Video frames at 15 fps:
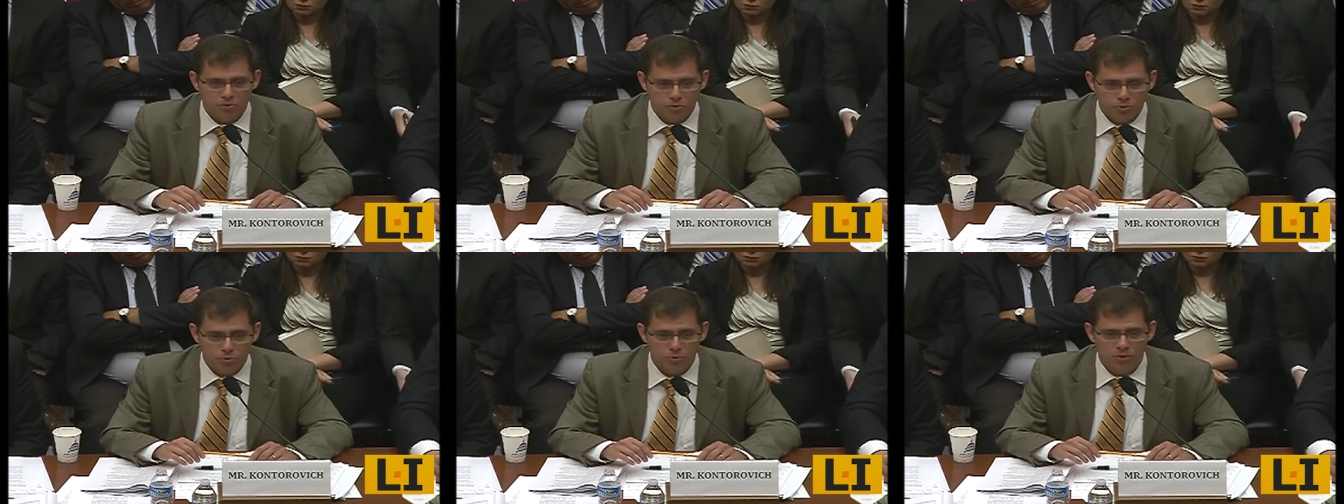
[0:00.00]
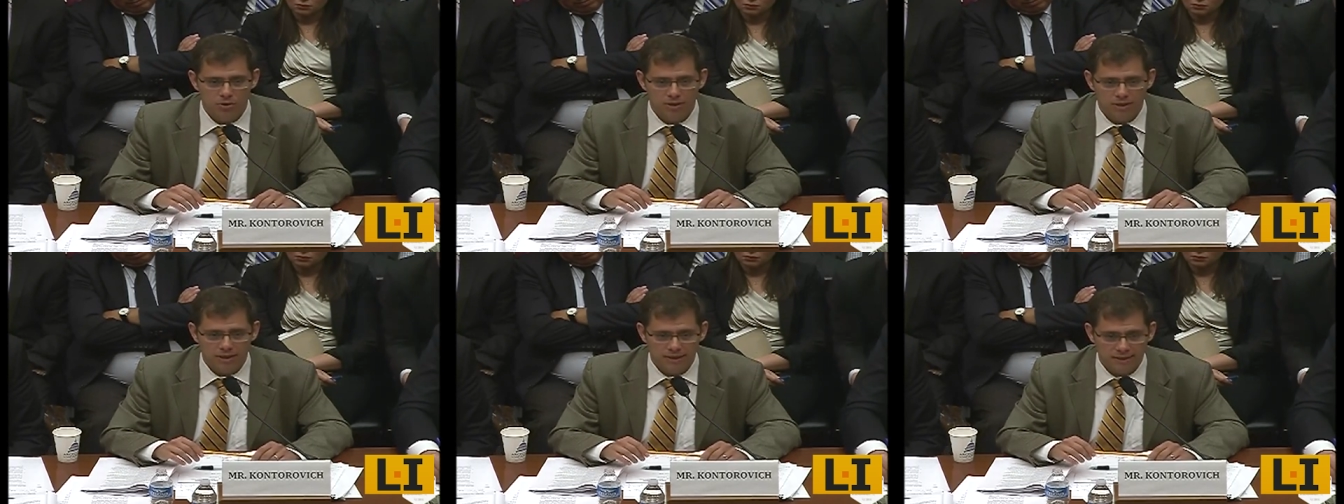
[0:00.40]
to
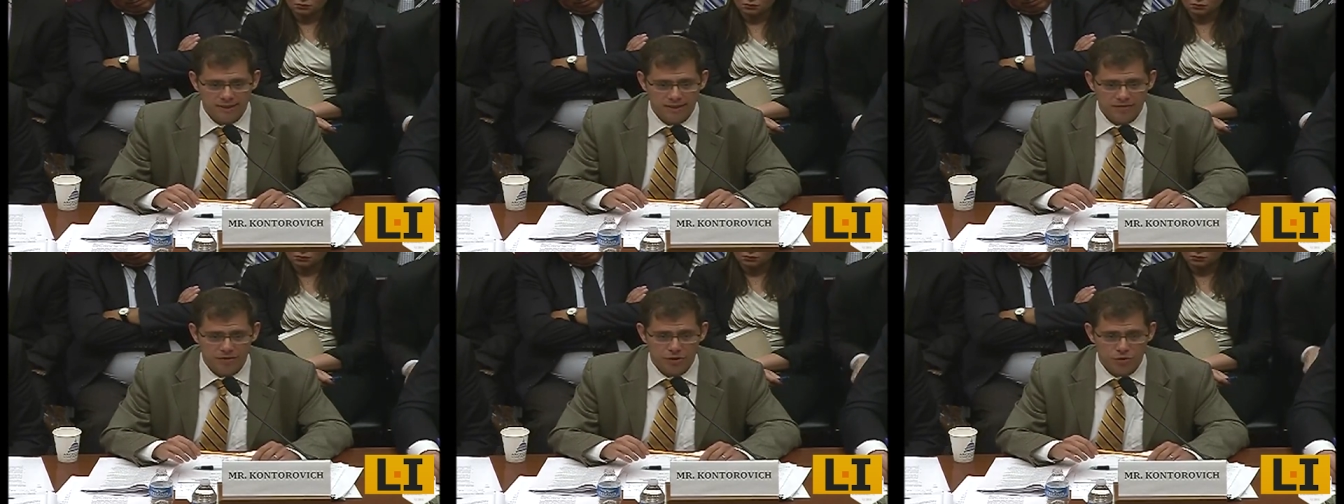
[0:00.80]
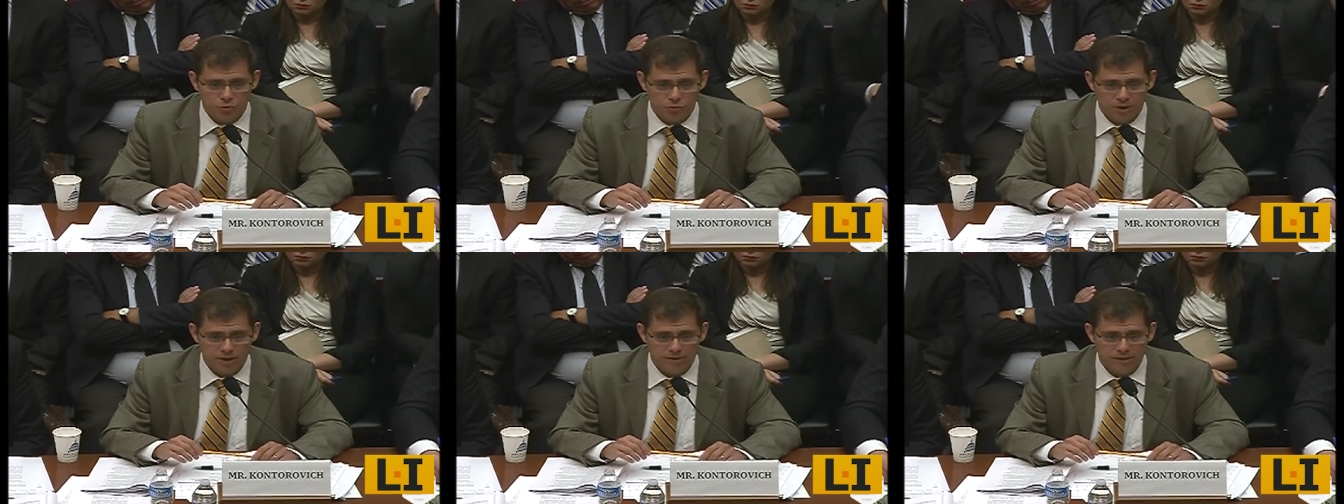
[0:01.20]
uh, give
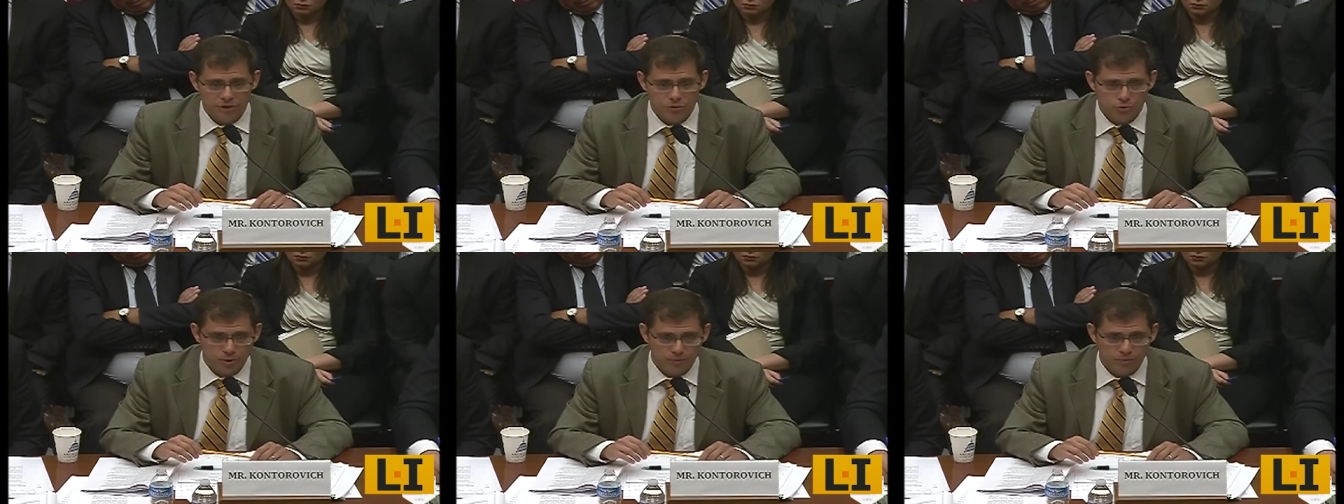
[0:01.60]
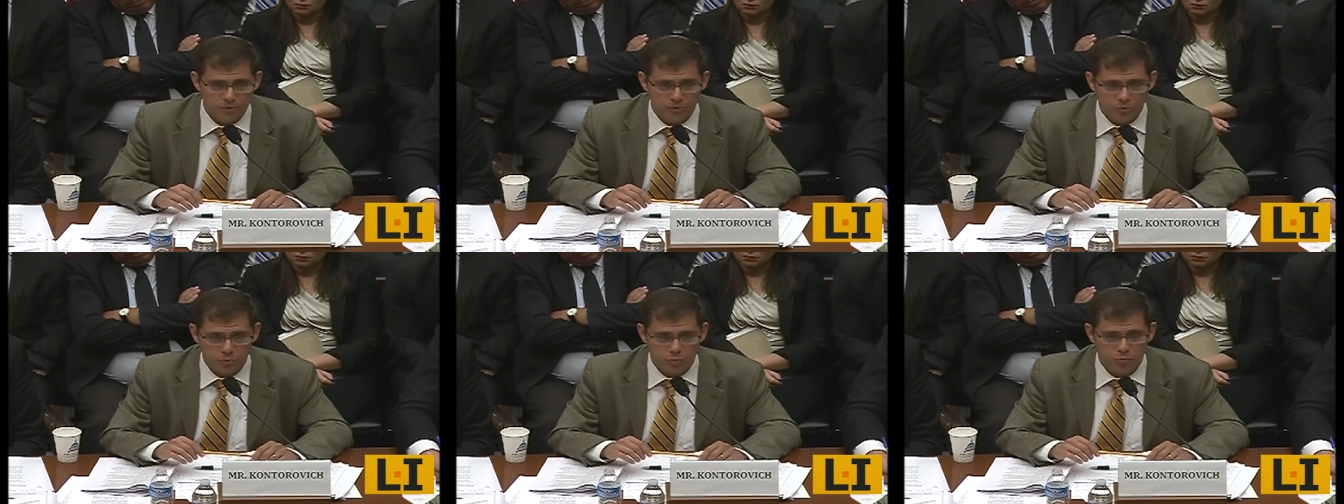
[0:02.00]
Israeli
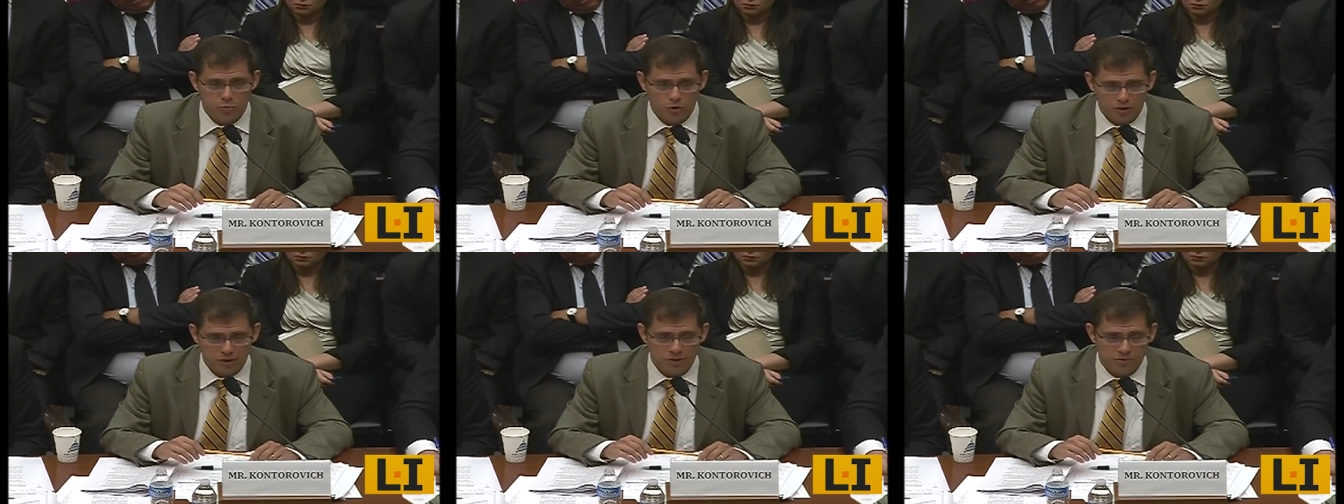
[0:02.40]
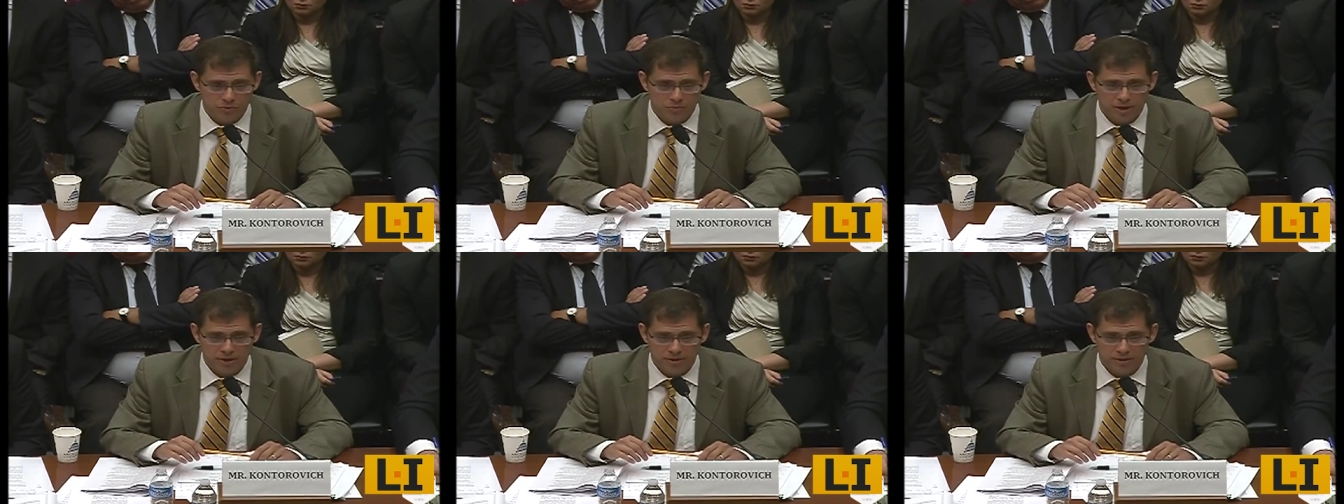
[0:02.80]
treatment to products
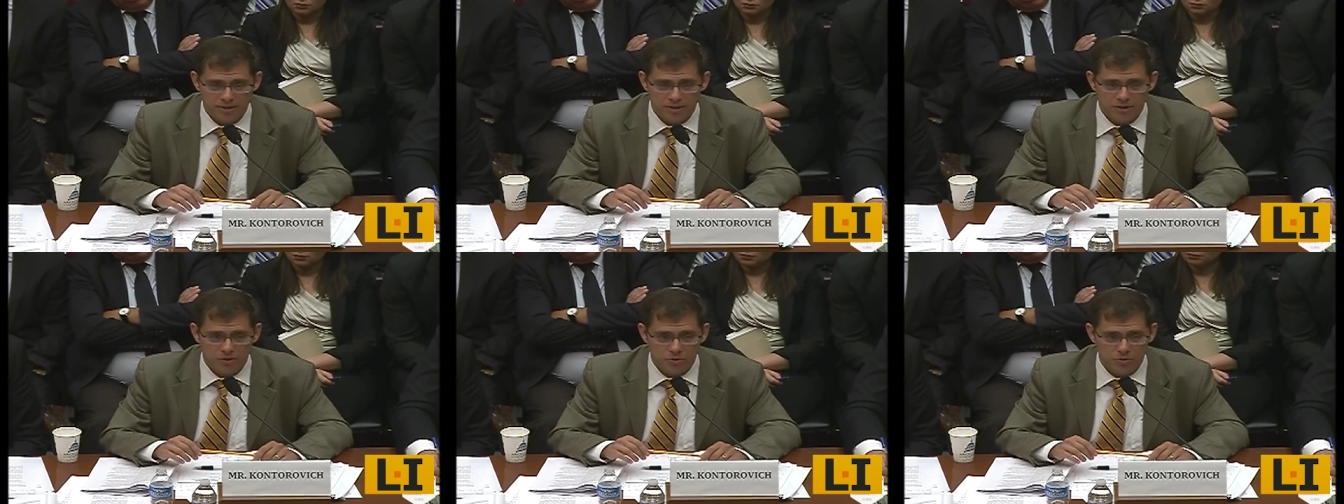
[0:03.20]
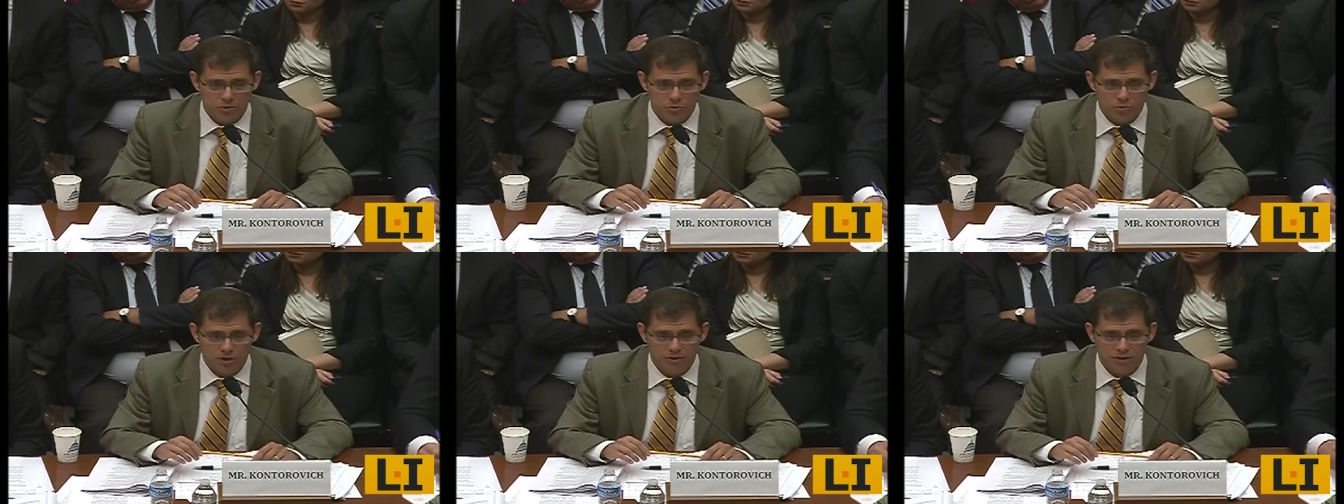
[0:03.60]
from areas under
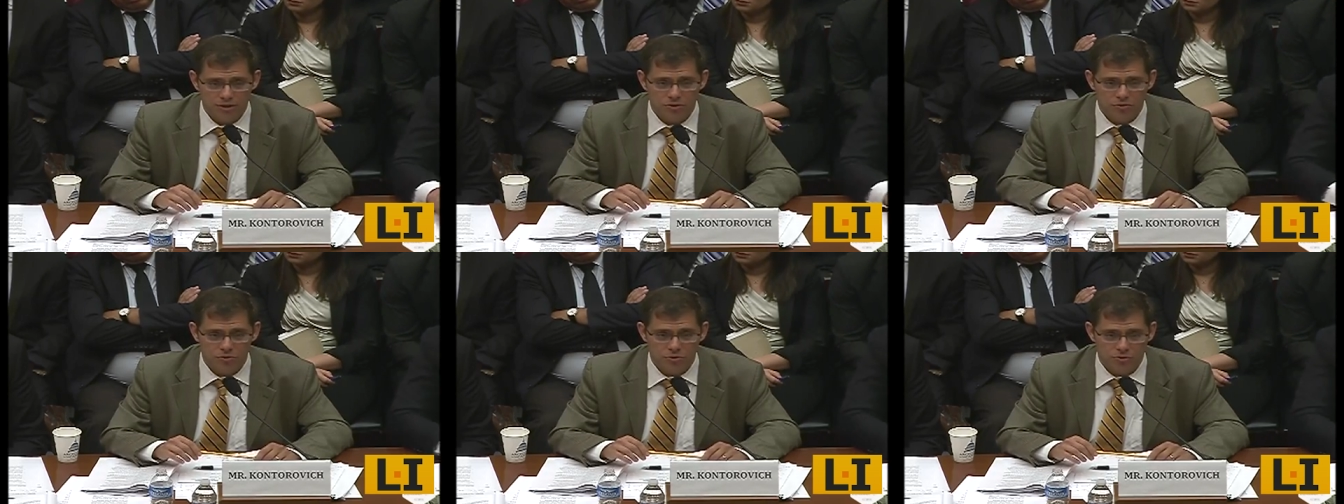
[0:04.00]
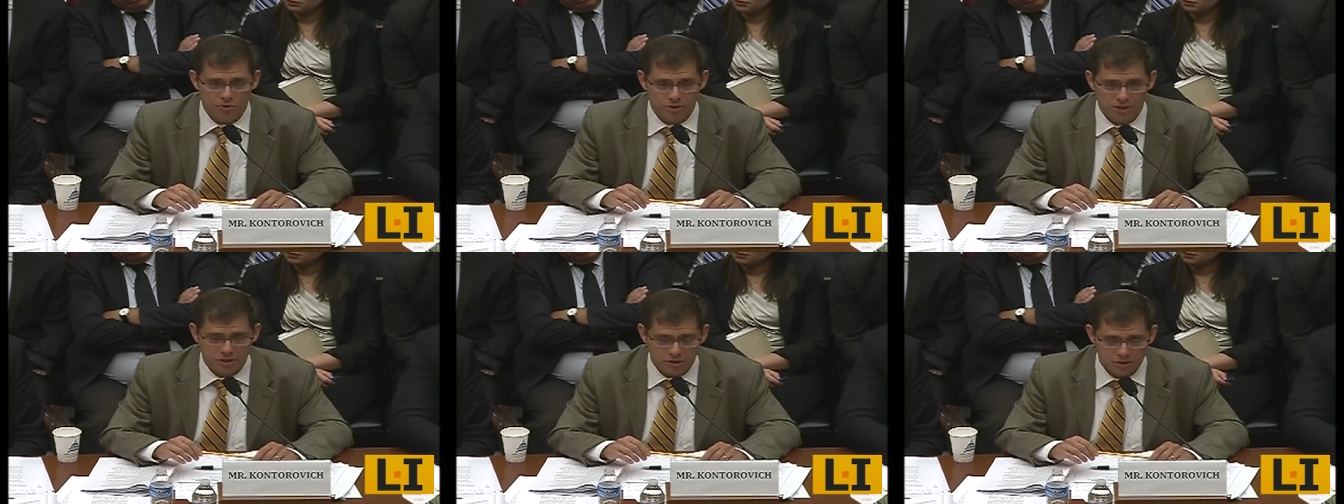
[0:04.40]
Israeli
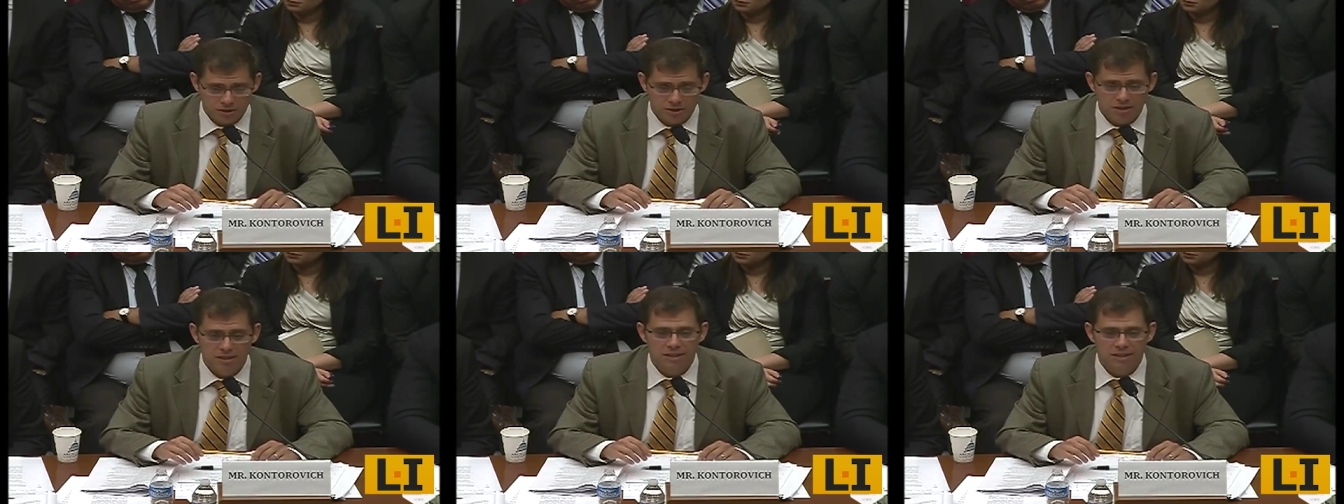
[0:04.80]
jurisdiction.